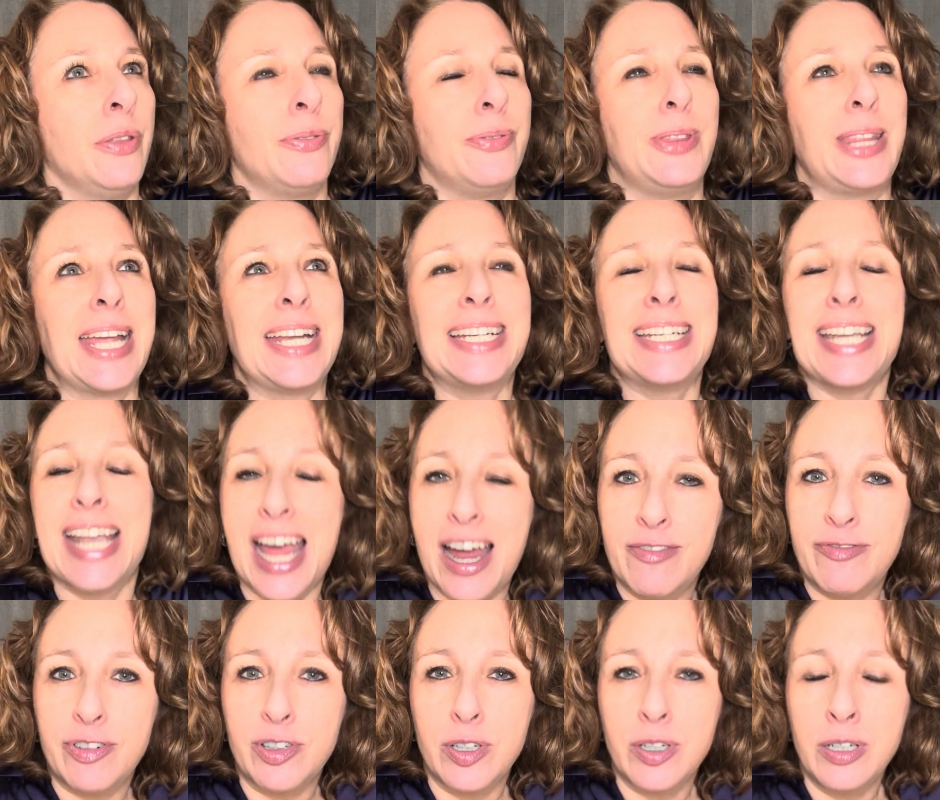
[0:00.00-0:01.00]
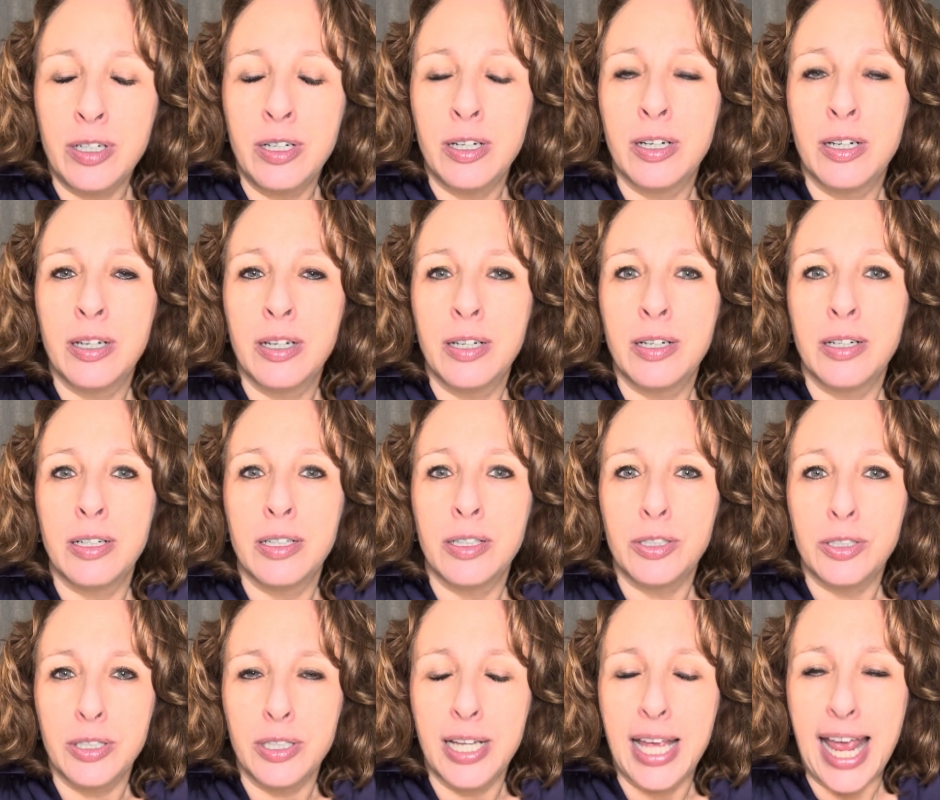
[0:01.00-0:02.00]
They never
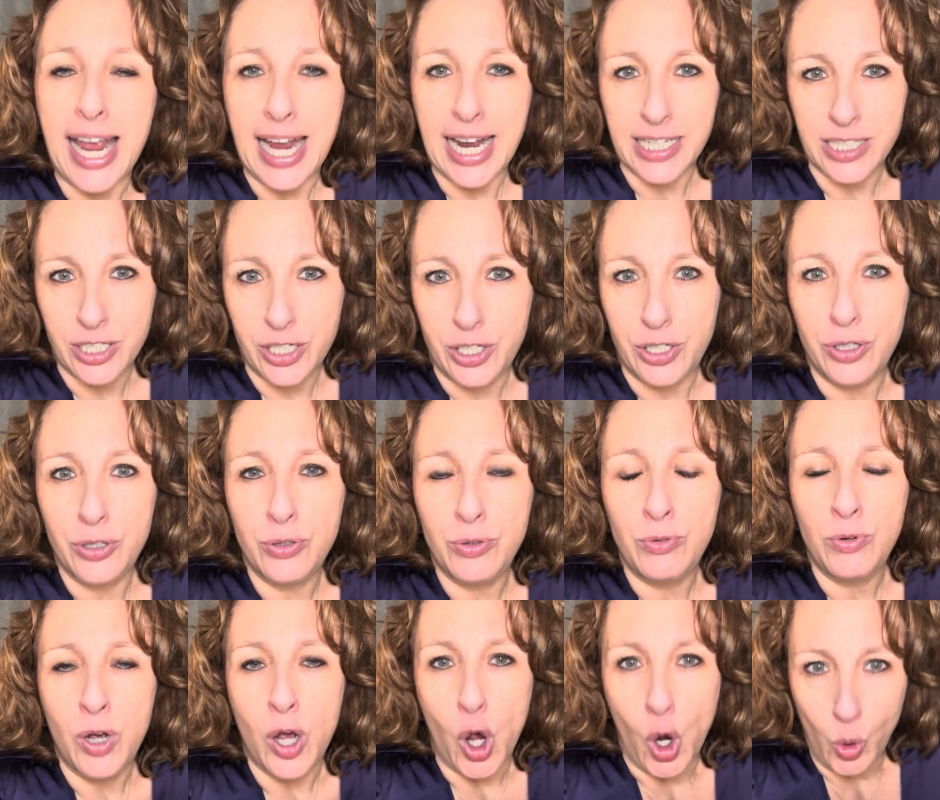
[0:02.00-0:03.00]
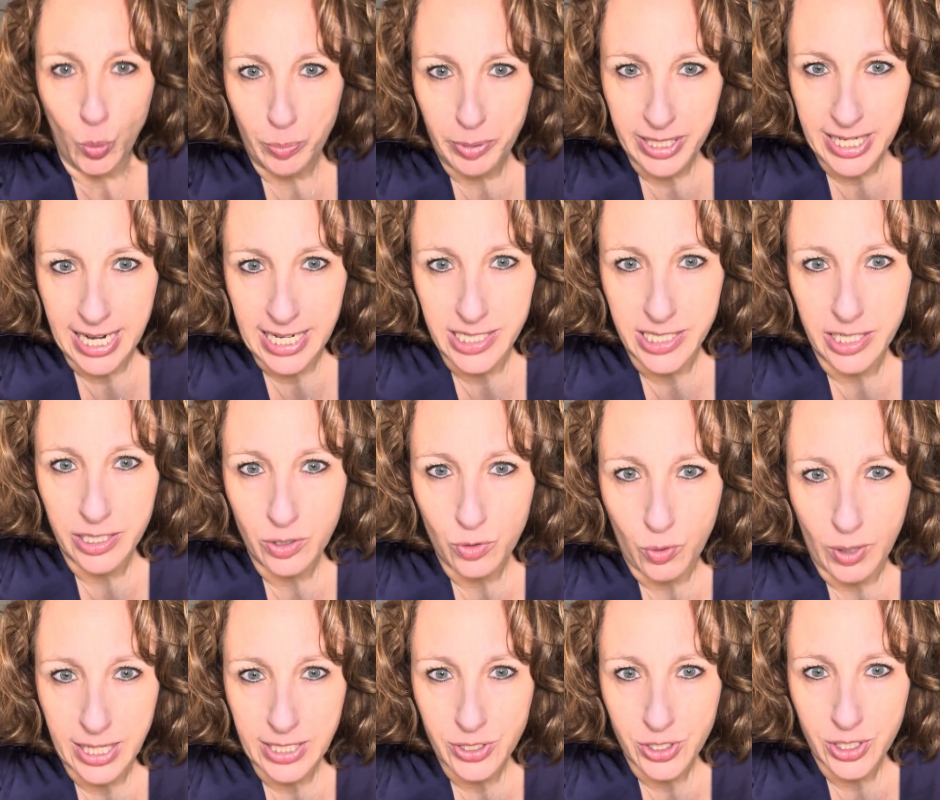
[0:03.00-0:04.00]
ask you open-ended
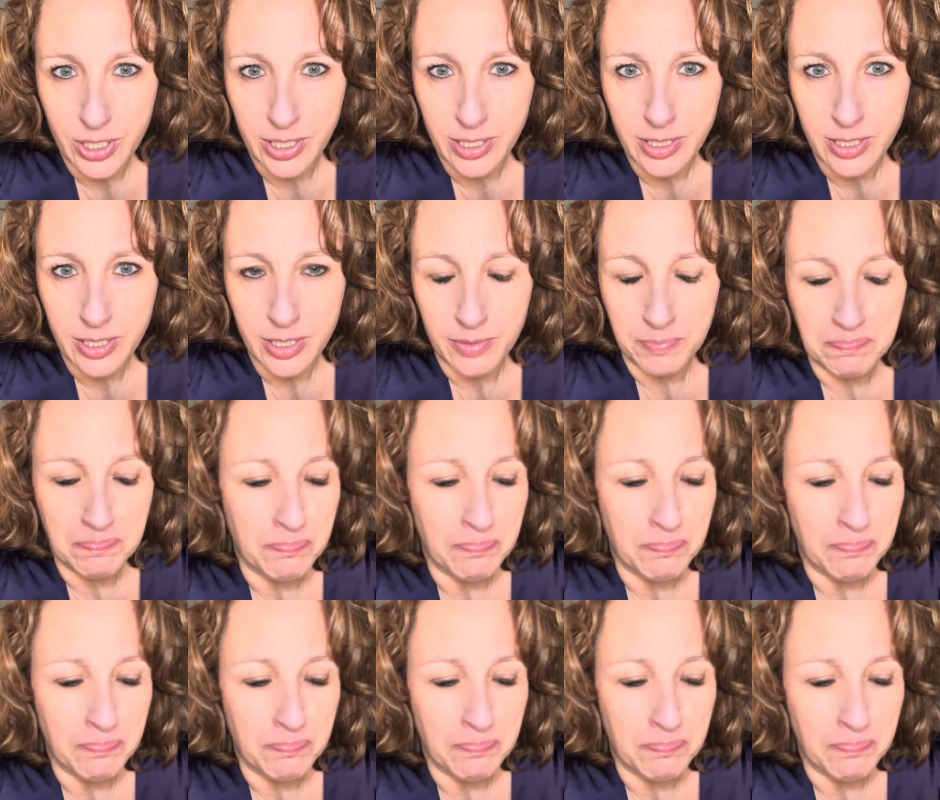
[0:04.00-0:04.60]
questions.